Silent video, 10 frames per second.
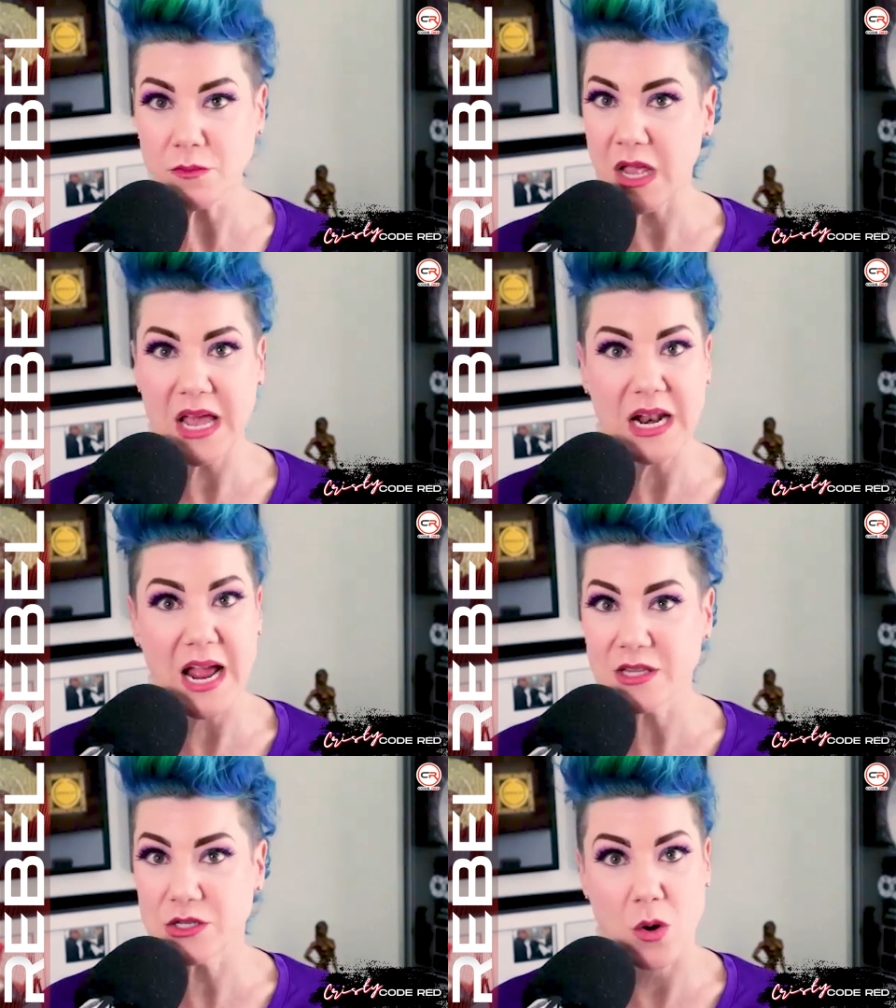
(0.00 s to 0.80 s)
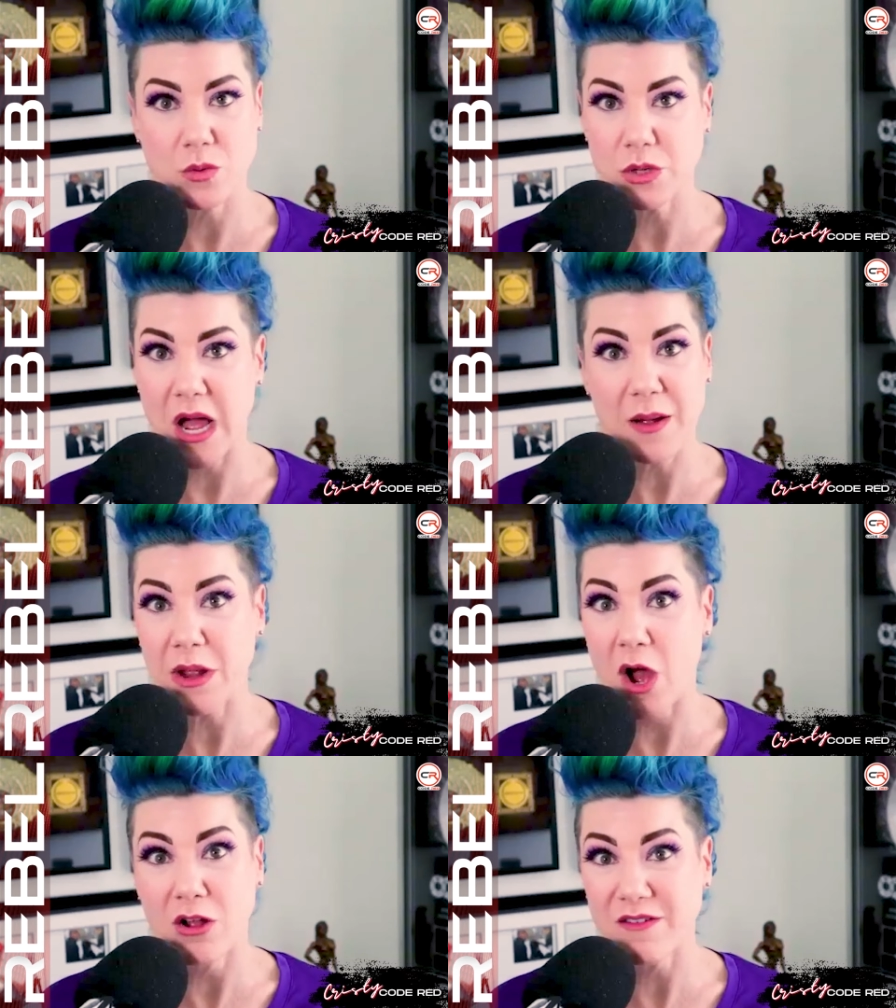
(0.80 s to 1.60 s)
and I don't, I mean,
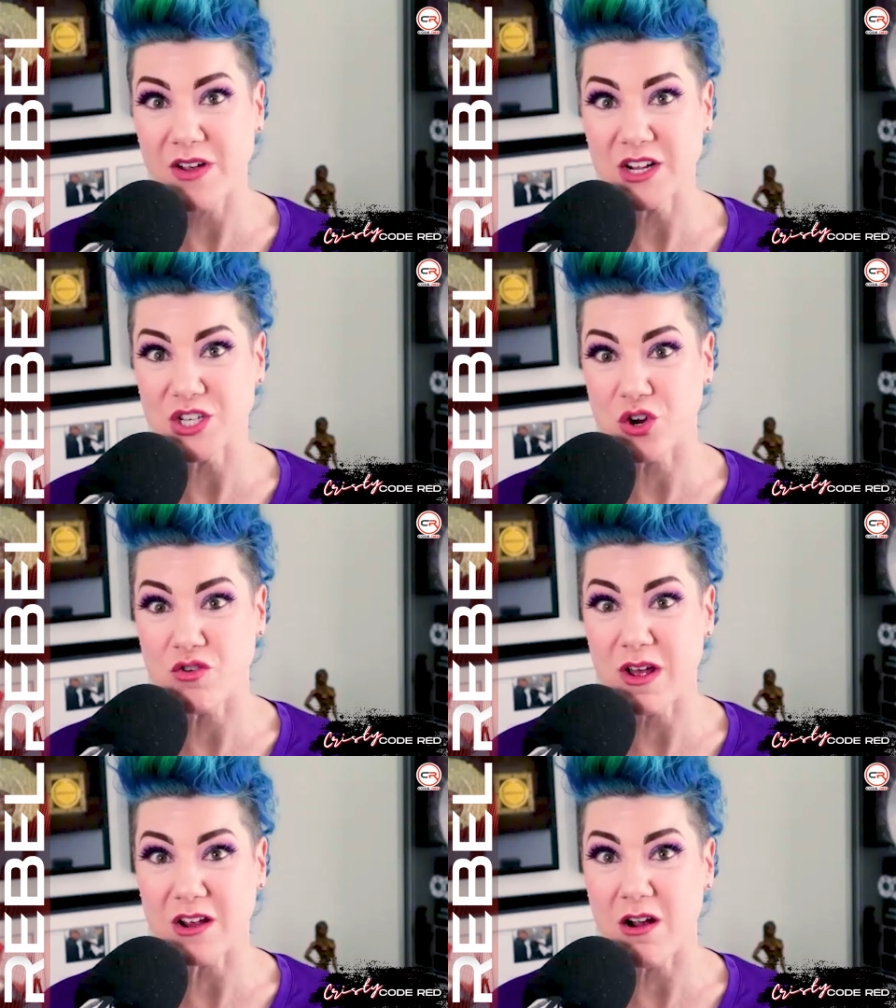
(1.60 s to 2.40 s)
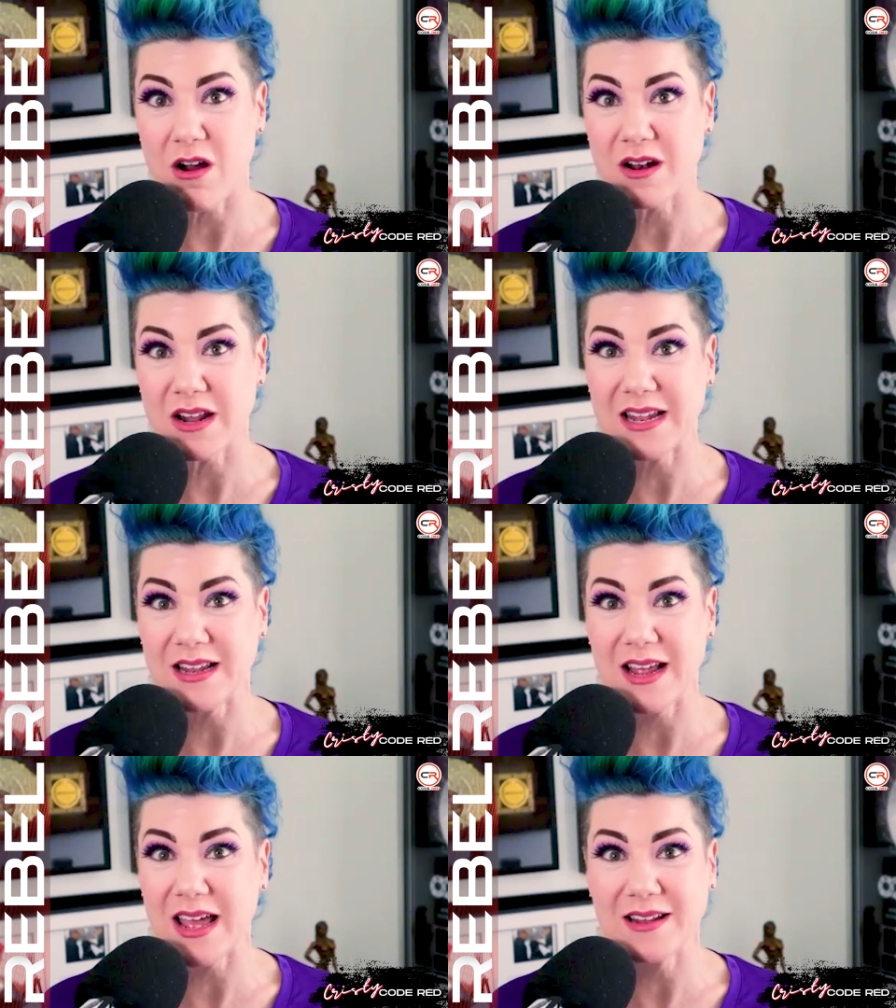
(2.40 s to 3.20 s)
all I've got is a credit card
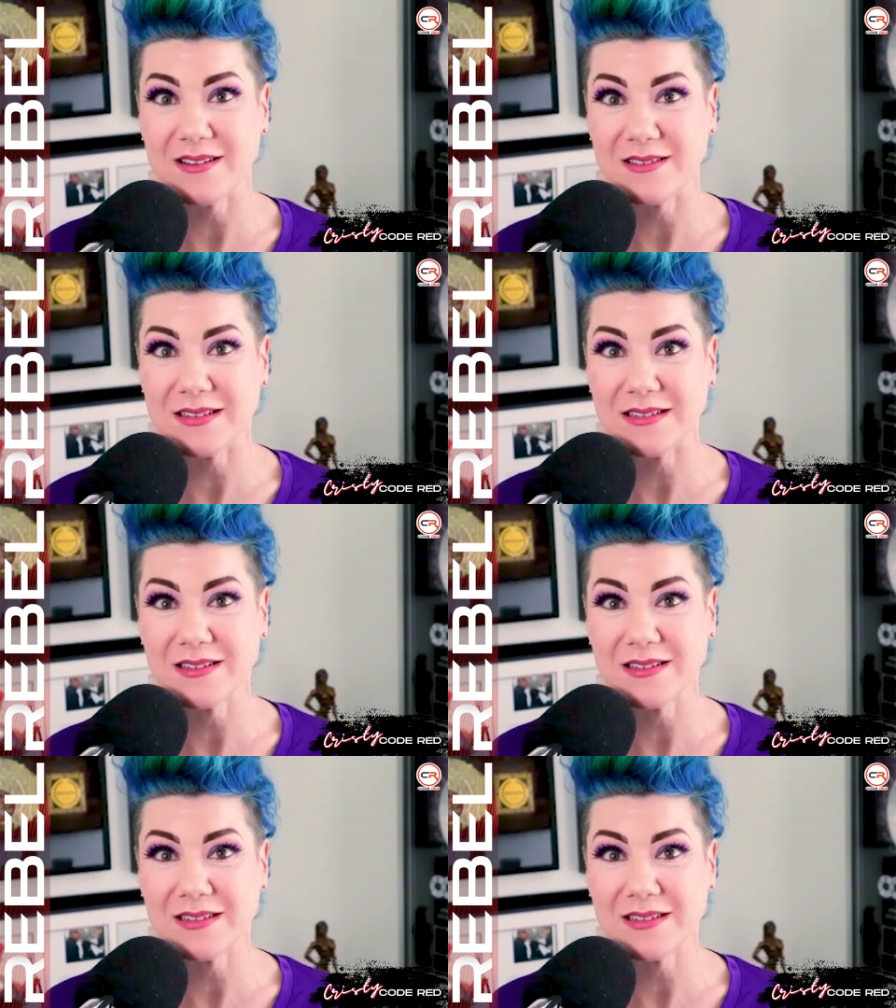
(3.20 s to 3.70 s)
and, and,